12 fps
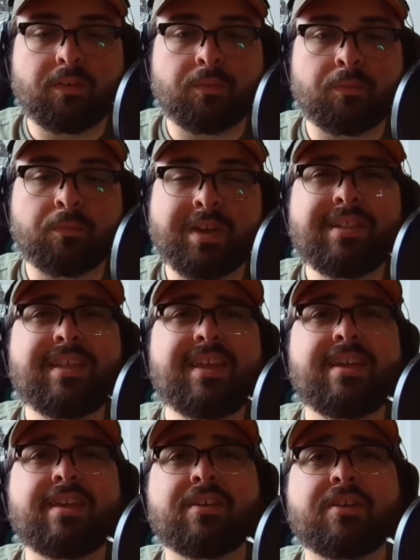
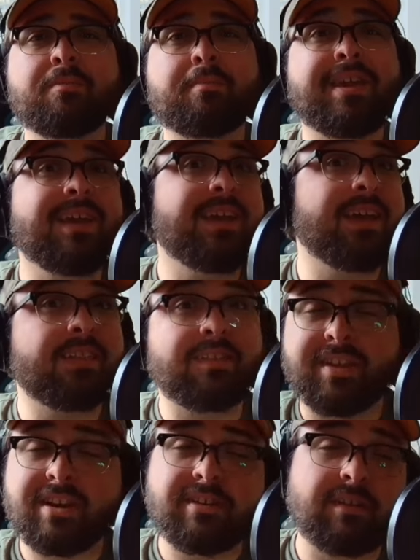really could be at the
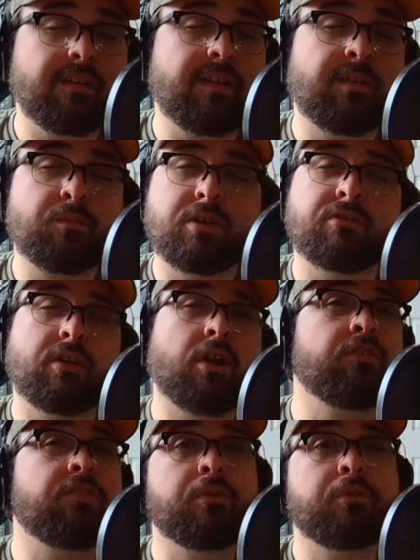center of what
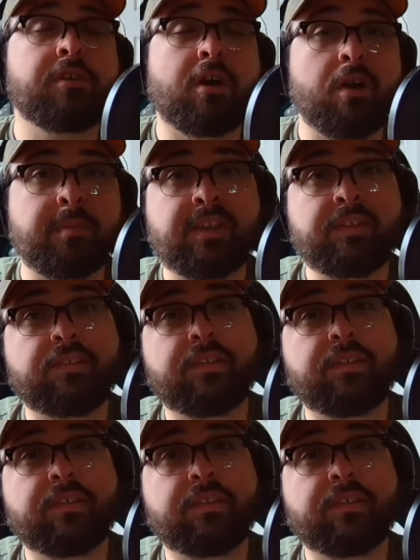draws you to armies,